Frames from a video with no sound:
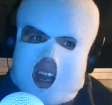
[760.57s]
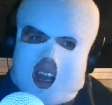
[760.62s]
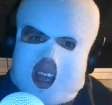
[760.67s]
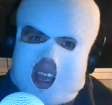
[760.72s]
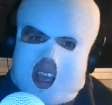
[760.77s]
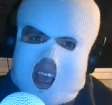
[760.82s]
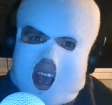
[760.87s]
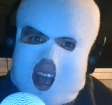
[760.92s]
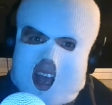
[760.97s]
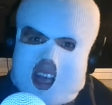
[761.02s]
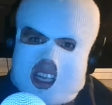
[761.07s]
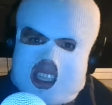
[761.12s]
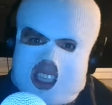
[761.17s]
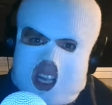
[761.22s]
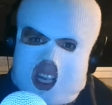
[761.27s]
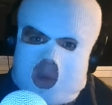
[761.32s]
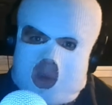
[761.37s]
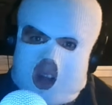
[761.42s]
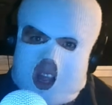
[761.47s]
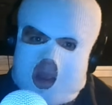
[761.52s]
a cast.
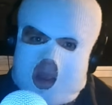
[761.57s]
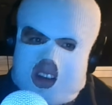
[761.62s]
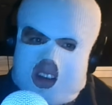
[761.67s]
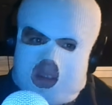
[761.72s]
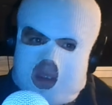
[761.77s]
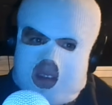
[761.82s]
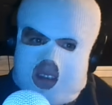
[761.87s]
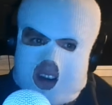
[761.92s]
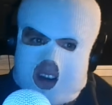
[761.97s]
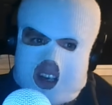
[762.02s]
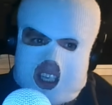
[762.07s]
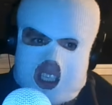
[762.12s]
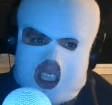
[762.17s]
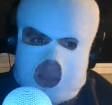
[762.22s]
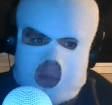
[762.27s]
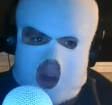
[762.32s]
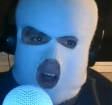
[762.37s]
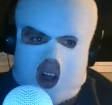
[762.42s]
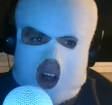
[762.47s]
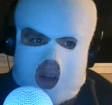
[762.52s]
It'd probably have to be very
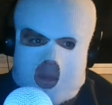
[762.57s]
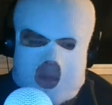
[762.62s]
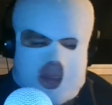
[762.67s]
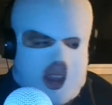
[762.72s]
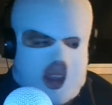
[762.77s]
small.